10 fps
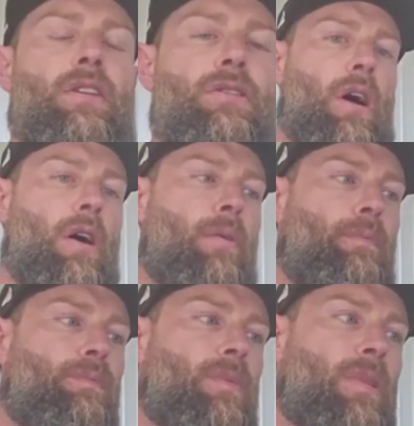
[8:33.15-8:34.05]

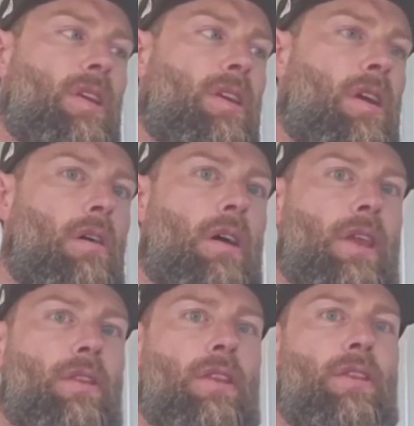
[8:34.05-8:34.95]
And
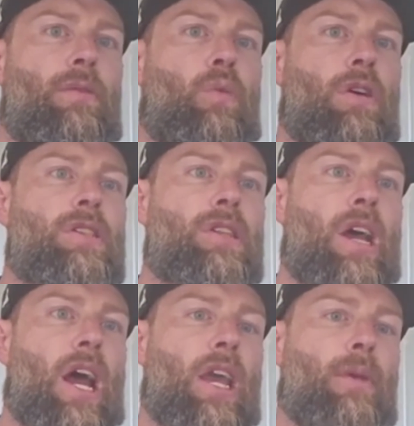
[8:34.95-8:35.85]
the worst
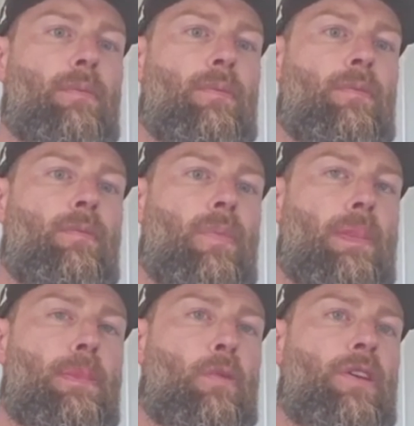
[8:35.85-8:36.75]
time
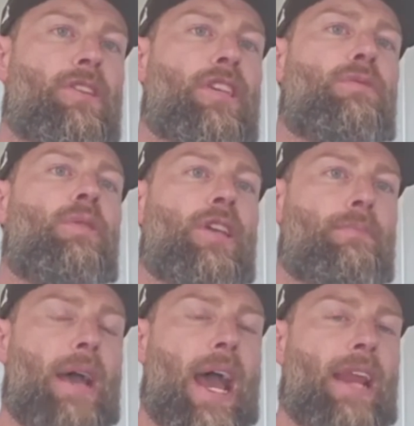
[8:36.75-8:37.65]
where this gets really
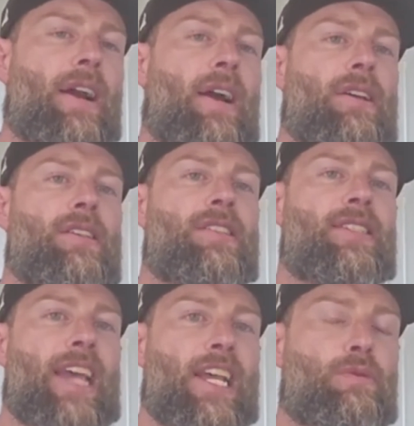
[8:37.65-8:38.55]
bad and kind of
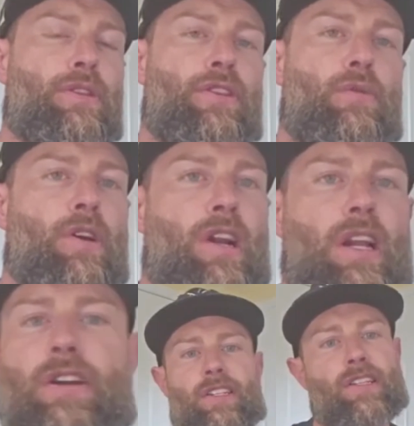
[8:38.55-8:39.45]
stays with you, where
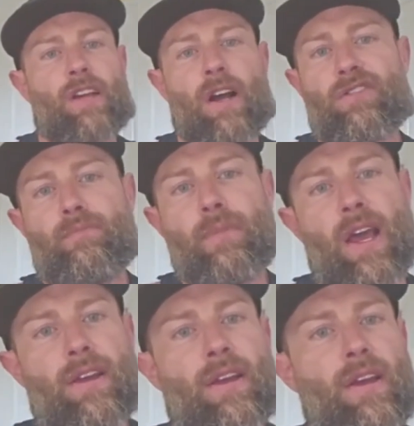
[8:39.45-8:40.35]
you see tons of
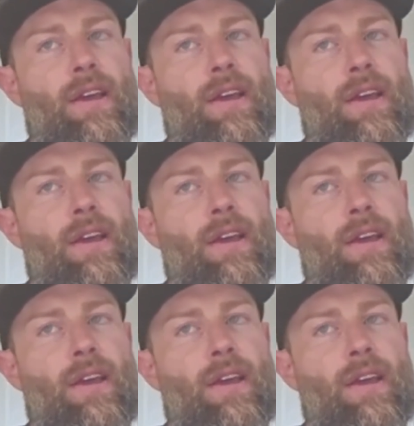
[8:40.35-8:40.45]
men